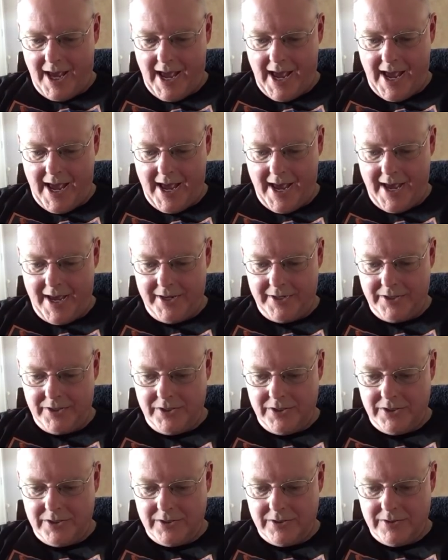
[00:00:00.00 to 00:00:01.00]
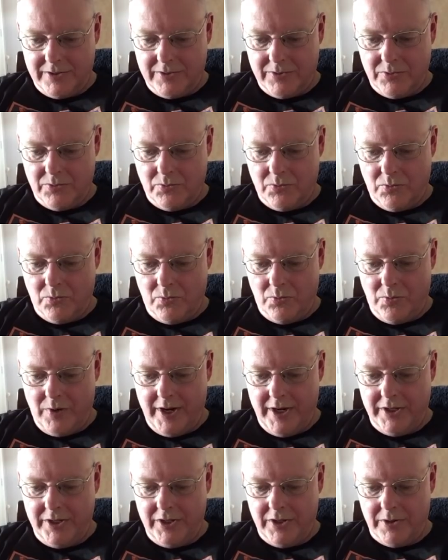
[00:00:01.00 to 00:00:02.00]
And
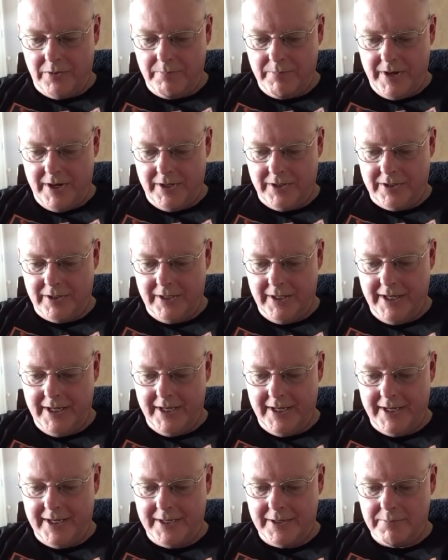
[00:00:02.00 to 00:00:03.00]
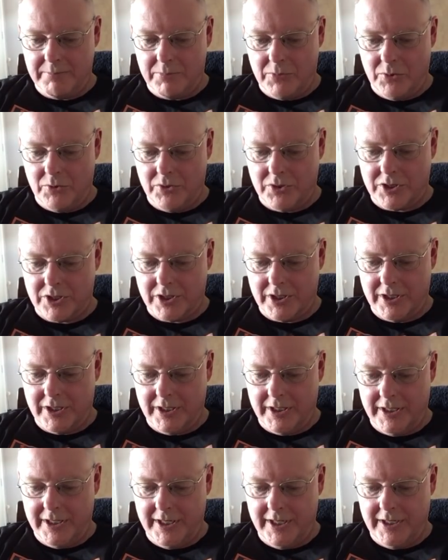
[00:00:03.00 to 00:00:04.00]
when you're mentally and
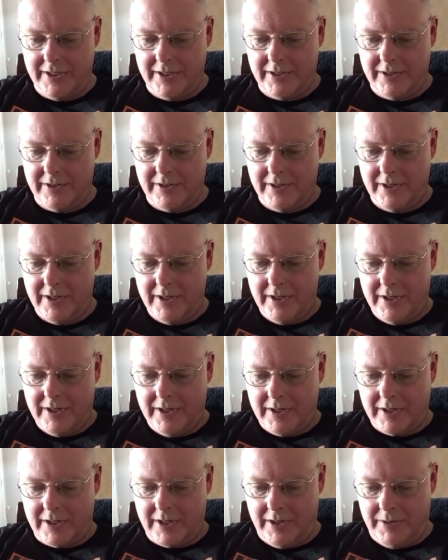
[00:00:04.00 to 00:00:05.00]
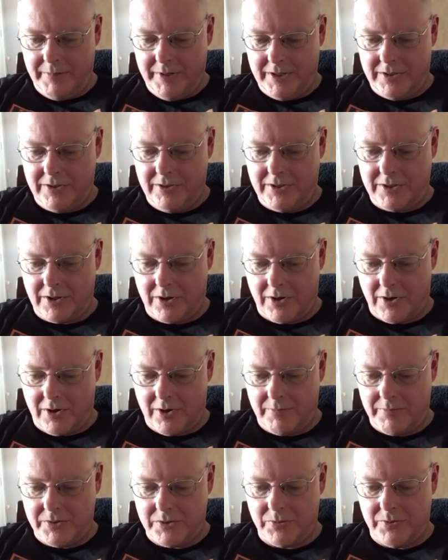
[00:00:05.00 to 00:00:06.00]
emotionally coming to
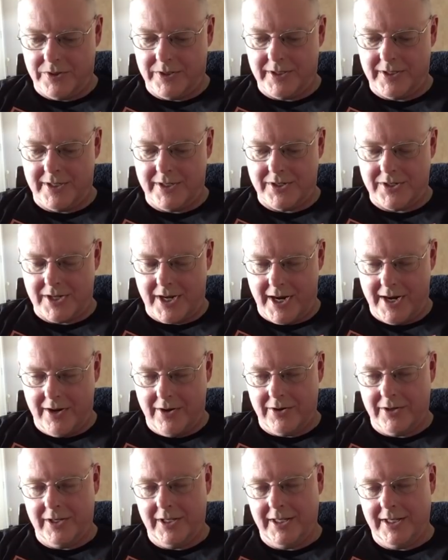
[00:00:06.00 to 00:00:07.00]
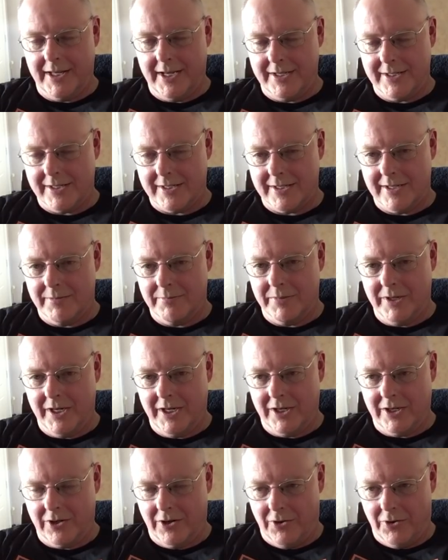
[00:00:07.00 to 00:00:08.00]
terms with the desire to let
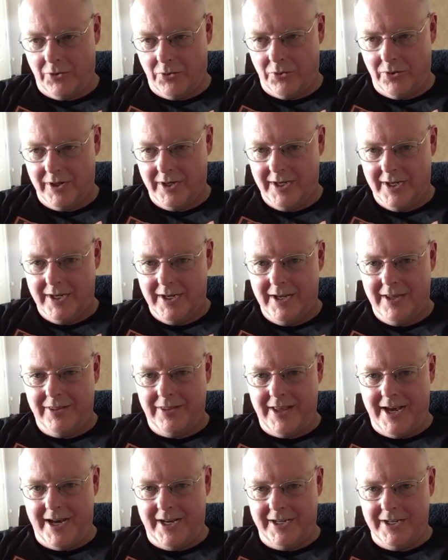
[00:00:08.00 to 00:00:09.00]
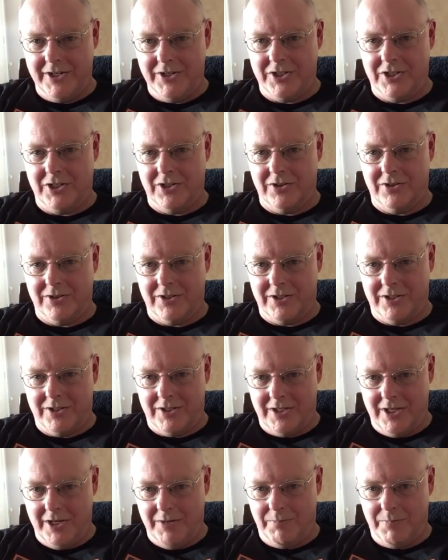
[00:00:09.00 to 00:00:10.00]
somebody go, that is your
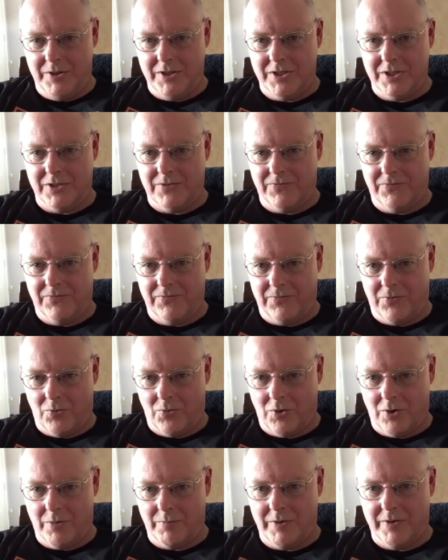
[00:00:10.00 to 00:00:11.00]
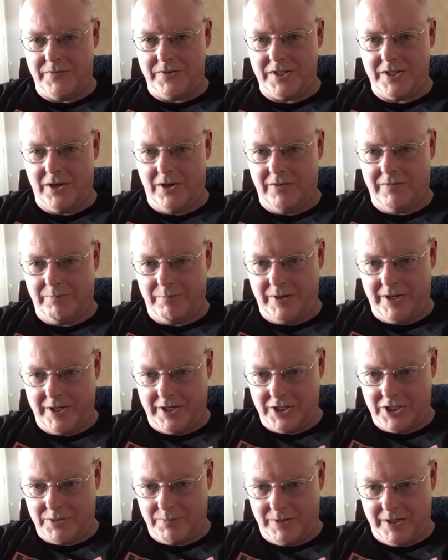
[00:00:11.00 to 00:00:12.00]
deepest form of
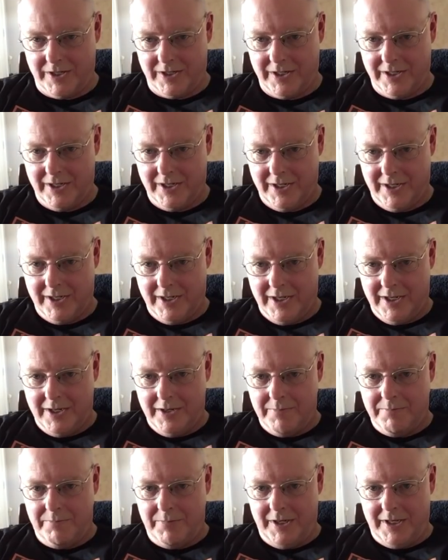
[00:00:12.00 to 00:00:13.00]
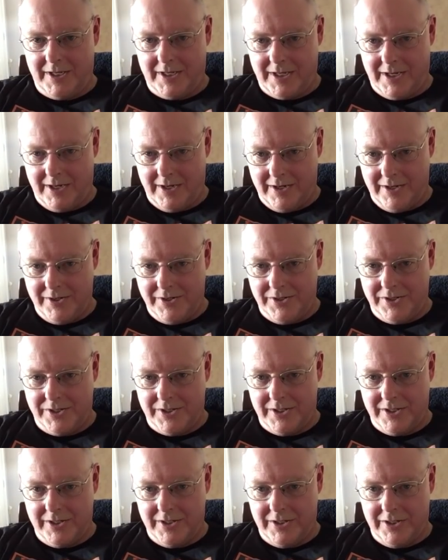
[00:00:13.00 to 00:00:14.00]
self-punishment,
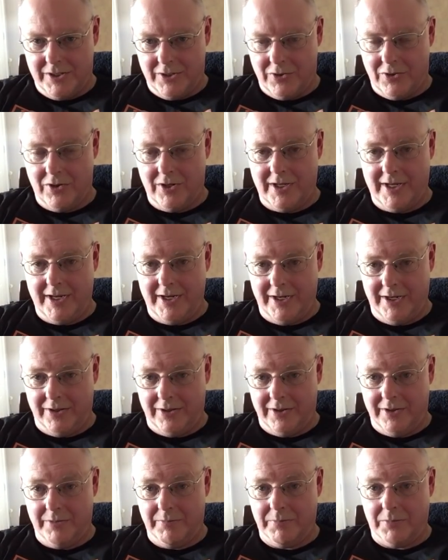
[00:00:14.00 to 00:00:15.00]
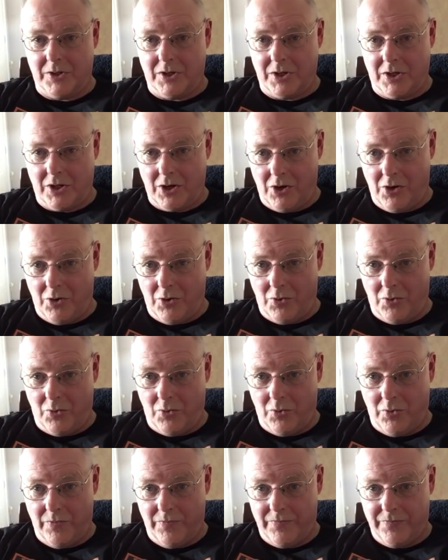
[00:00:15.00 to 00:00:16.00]
because you're letting them
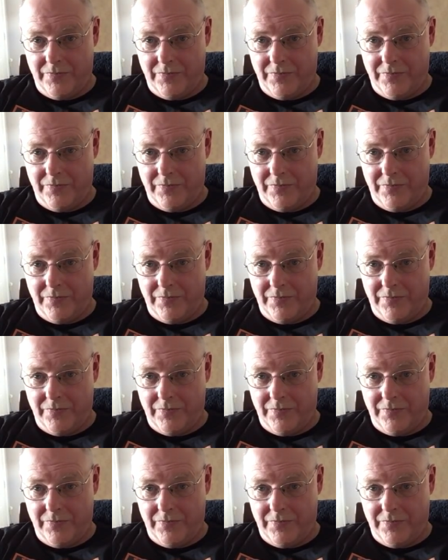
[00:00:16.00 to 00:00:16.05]
go